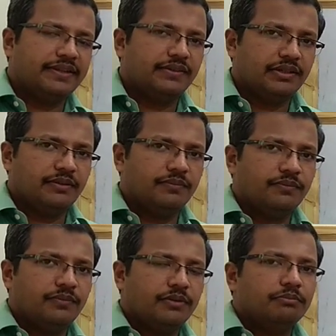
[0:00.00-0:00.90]
acid?
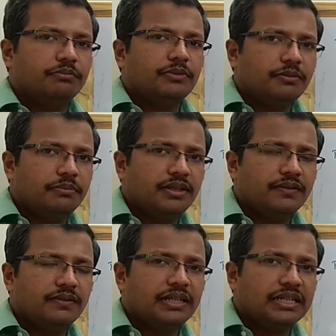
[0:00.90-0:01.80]
That
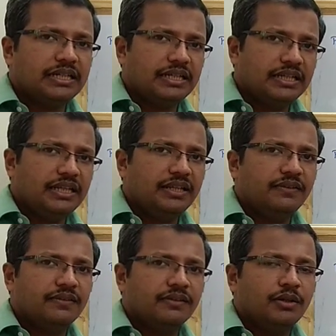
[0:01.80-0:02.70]
means it
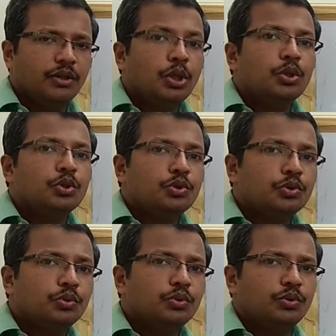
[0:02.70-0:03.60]
contains
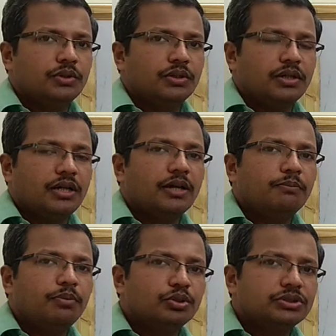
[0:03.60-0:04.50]
2
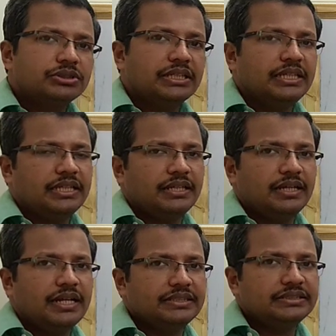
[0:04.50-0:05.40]
carboxylic
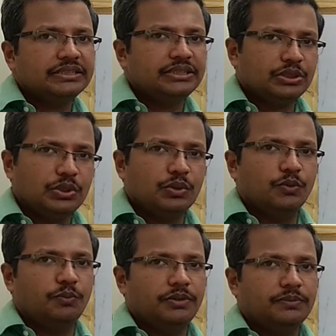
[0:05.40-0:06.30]
acid
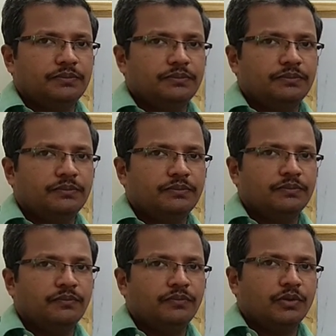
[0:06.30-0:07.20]
group.
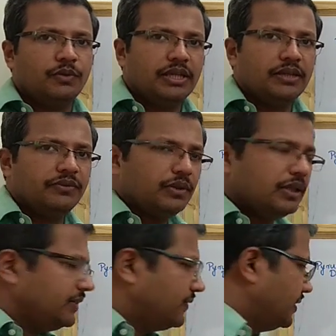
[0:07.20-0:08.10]
Okay, so
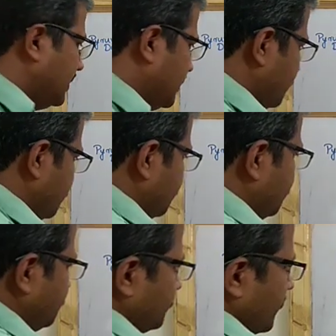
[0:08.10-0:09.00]
let us see that.
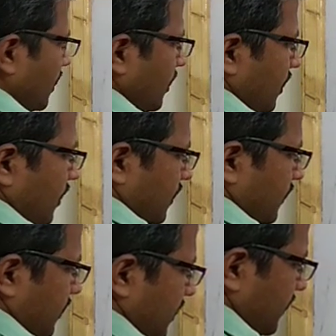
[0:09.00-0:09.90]

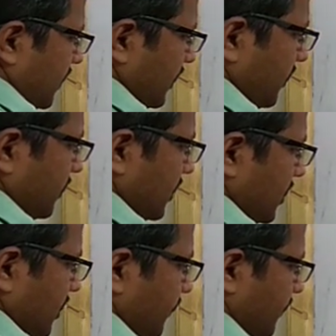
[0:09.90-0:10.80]
So it is nothing
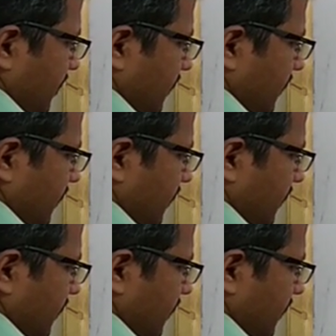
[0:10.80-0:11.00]
but the